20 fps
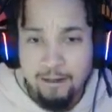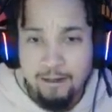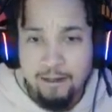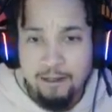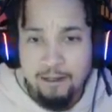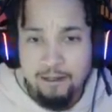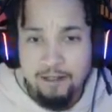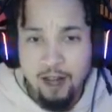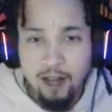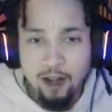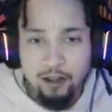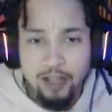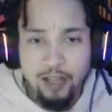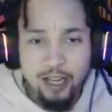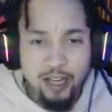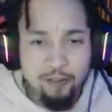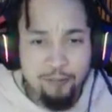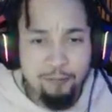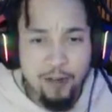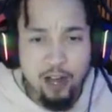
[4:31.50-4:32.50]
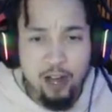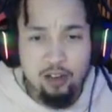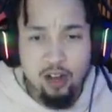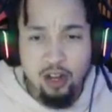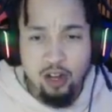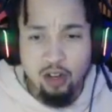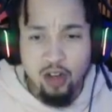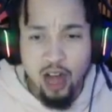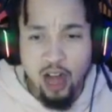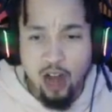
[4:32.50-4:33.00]
Sir, get the fuck on the
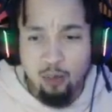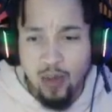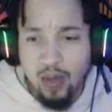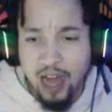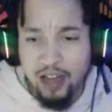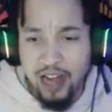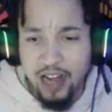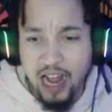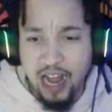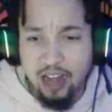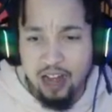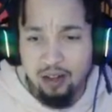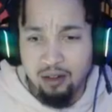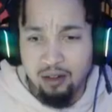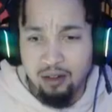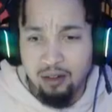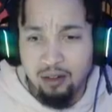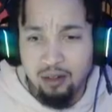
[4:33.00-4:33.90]
ground right now!